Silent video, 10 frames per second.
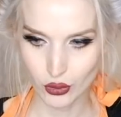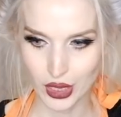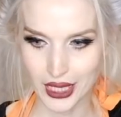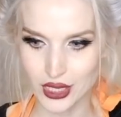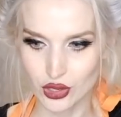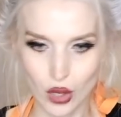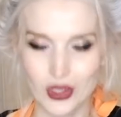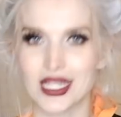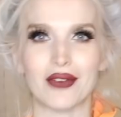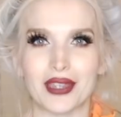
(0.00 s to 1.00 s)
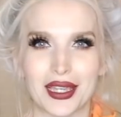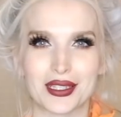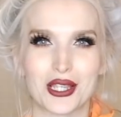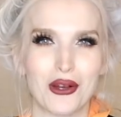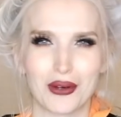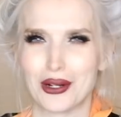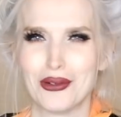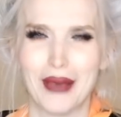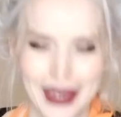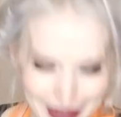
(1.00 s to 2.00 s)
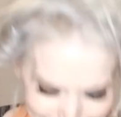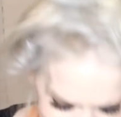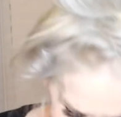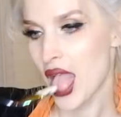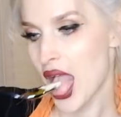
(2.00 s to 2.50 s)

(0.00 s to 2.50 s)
well, I guess no one's having guests over. Who am I kidding?